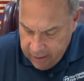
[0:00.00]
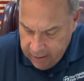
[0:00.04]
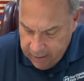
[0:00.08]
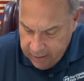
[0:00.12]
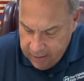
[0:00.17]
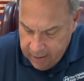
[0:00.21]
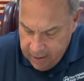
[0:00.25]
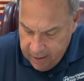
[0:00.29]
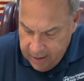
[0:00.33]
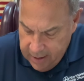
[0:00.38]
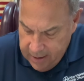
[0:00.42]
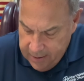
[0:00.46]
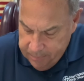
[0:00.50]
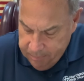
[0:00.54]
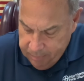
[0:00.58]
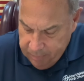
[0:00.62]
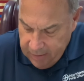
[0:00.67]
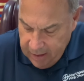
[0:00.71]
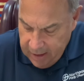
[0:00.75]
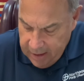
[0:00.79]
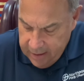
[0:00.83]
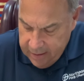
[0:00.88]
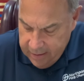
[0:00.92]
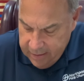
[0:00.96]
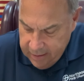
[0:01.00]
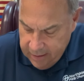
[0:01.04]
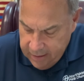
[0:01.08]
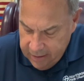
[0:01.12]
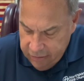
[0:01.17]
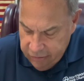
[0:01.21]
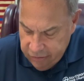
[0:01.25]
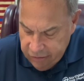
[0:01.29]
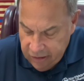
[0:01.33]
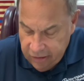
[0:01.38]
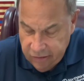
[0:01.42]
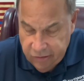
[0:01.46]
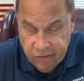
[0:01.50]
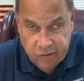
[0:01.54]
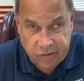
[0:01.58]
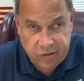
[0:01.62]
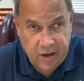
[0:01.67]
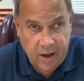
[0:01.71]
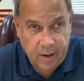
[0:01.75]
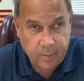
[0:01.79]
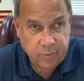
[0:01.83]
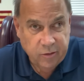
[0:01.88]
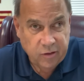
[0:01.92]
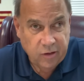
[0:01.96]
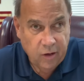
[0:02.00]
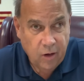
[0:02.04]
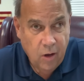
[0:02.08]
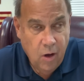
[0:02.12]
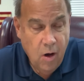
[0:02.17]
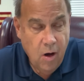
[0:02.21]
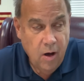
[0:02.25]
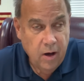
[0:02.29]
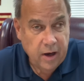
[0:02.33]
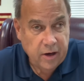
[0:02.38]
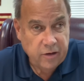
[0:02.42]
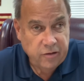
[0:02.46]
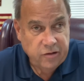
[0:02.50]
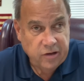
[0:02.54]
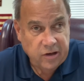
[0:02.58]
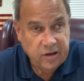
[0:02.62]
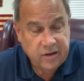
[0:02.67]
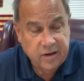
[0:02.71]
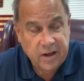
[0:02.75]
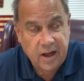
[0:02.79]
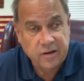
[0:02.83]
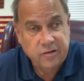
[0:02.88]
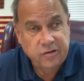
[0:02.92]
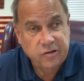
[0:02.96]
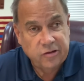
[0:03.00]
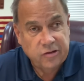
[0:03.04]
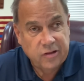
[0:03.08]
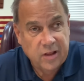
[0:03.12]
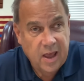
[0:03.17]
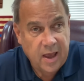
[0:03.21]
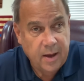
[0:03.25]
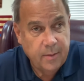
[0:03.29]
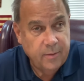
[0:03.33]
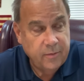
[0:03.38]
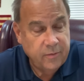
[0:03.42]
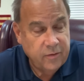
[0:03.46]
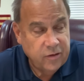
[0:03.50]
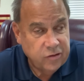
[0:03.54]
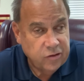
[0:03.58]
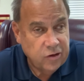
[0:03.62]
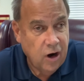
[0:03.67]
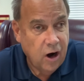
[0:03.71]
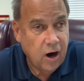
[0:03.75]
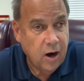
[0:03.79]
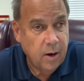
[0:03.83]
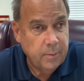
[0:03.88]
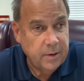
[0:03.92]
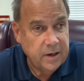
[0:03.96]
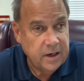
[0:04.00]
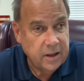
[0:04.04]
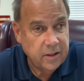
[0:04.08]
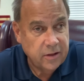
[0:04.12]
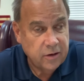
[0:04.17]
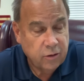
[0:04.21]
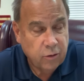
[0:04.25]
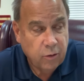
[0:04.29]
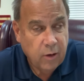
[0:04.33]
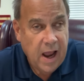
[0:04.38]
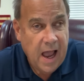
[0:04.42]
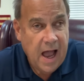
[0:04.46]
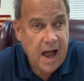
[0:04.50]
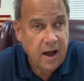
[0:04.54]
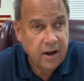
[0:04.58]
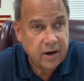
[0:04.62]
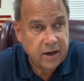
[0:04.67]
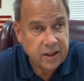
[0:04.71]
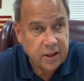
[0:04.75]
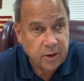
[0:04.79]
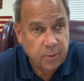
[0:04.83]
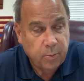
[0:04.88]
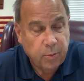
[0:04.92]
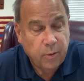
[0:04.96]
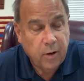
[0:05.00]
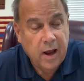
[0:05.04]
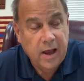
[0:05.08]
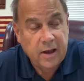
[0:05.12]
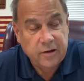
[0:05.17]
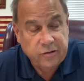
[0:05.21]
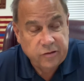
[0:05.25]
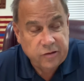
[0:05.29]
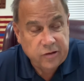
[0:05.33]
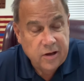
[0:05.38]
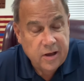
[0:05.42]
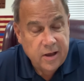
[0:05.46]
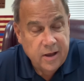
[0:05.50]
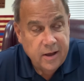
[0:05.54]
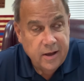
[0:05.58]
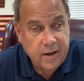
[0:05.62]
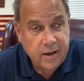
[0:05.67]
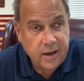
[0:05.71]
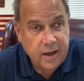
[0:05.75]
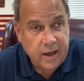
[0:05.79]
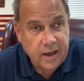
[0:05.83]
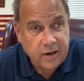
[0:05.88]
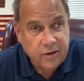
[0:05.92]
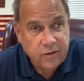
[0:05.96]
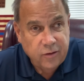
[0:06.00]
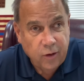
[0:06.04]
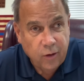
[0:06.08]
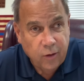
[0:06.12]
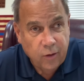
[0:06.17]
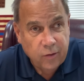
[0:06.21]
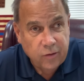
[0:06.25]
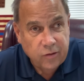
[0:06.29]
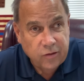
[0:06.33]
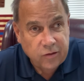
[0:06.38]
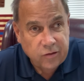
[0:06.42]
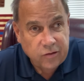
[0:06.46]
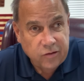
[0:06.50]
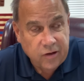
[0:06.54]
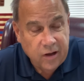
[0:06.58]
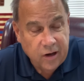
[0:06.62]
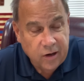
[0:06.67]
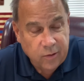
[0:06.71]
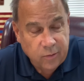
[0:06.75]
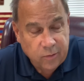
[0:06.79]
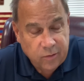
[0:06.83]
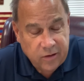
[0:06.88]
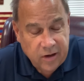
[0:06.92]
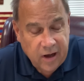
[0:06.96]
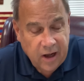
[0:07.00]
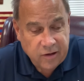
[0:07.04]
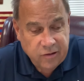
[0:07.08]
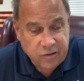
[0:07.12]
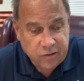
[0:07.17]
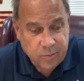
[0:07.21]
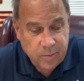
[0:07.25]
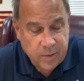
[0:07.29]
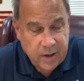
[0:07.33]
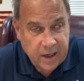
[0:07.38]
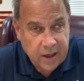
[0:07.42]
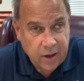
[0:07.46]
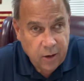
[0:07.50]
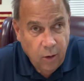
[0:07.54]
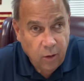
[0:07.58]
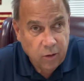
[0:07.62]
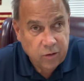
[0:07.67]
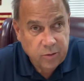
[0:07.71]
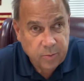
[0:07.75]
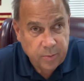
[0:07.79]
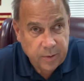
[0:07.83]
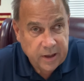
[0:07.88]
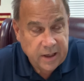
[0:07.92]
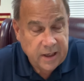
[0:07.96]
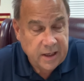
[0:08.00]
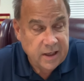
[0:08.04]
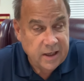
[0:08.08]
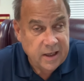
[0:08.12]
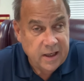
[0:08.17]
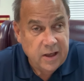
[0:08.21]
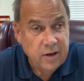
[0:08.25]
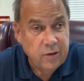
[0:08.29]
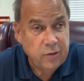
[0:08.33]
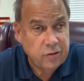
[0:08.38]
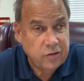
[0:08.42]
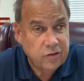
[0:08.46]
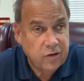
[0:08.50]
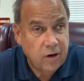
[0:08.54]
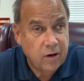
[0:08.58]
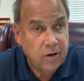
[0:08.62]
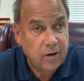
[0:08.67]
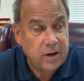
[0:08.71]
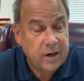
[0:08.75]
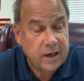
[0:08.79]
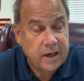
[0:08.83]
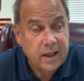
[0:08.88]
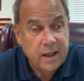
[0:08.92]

And Jesus comes along as she touches the hem of his garment, and the crowd and the press, he turns and said, "Who touched me?" And ultimately he heals her.